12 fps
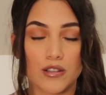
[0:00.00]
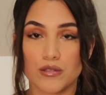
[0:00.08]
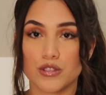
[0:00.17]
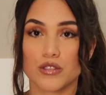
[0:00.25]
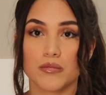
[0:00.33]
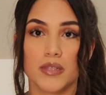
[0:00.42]

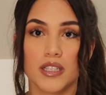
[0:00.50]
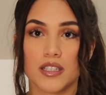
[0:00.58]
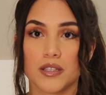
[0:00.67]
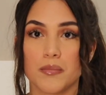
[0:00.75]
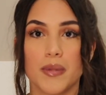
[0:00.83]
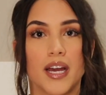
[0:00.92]
close to me
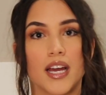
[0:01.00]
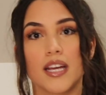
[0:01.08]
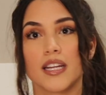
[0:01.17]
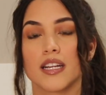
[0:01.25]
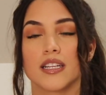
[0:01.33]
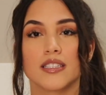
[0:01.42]
on the
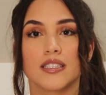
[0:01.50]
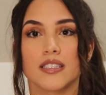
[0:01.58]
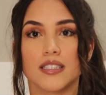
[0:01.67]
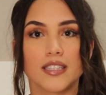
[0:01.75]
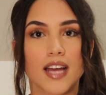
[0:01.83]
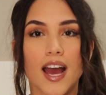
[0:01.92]
bed and
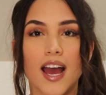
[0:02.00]
not